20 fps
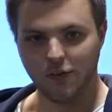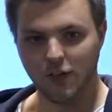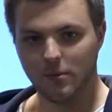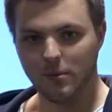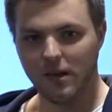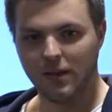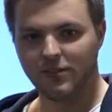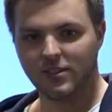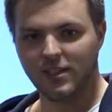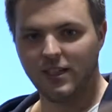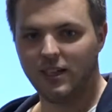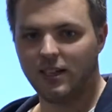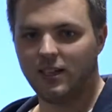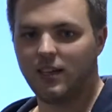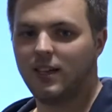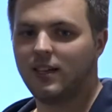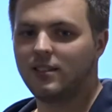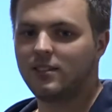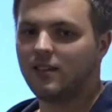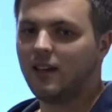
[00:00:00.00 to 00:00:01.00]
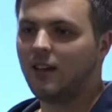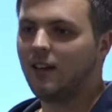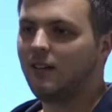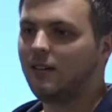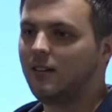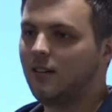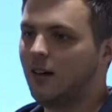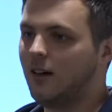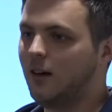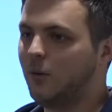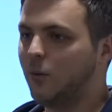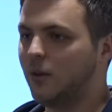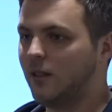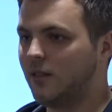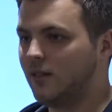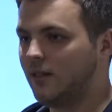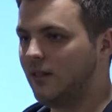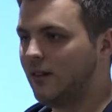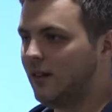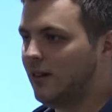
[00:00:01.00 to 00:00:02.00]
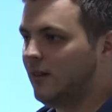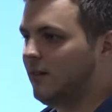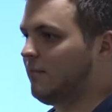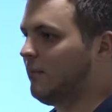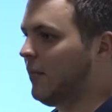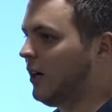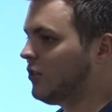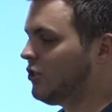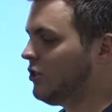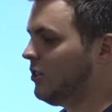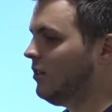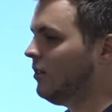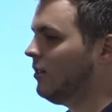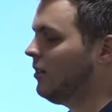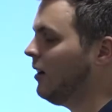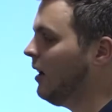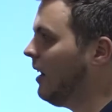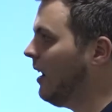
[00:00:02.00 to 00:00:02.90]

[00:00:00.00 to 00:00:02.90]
You may have seen it earlier today with Martin.